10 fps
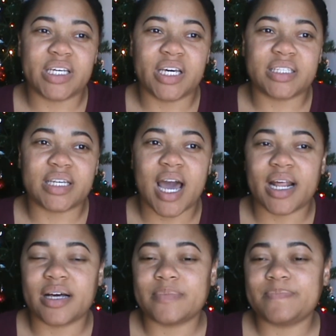it's kind
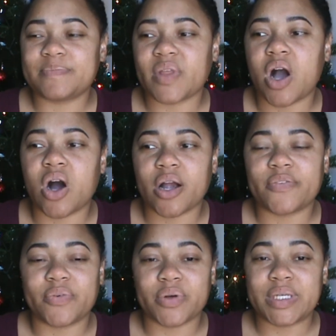of hard for